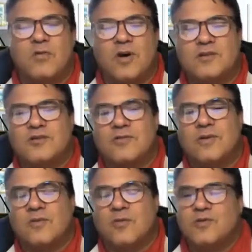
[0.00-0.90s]
was
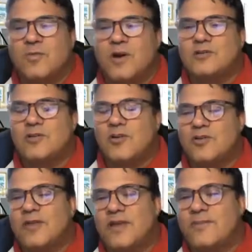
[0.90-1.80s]
was Mars an
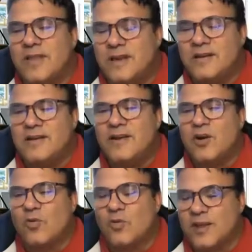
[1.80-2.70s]
Earth-like planet?
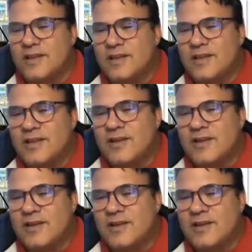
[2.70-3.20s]
Really?